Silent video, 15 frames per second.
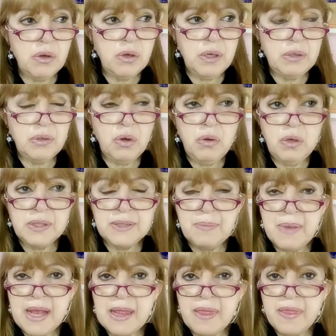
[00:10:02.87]
all
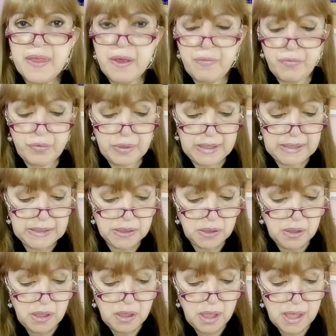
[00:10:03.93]
smell different,
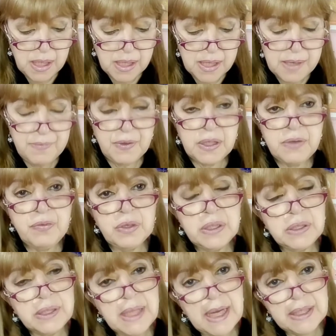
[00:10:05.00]
and give a
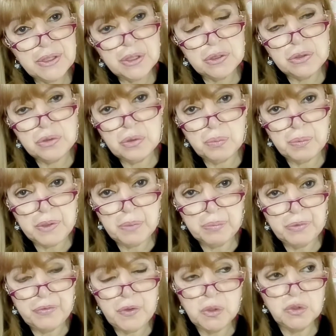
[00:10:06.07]
different touch to the
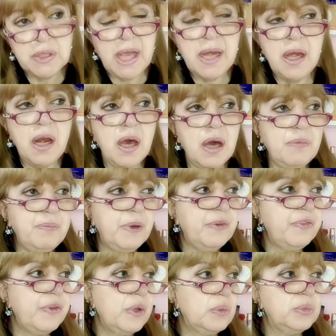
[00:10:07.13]
perfumes. I love
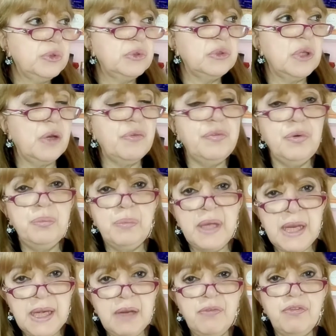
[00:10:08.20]
perfumes for
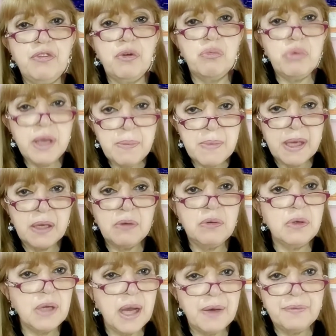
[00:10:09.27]
men and for women
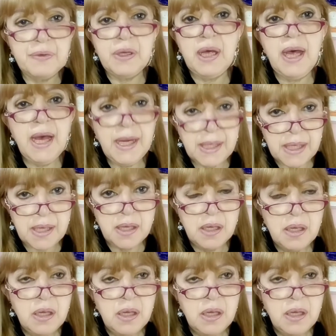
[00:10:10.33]
who have honey.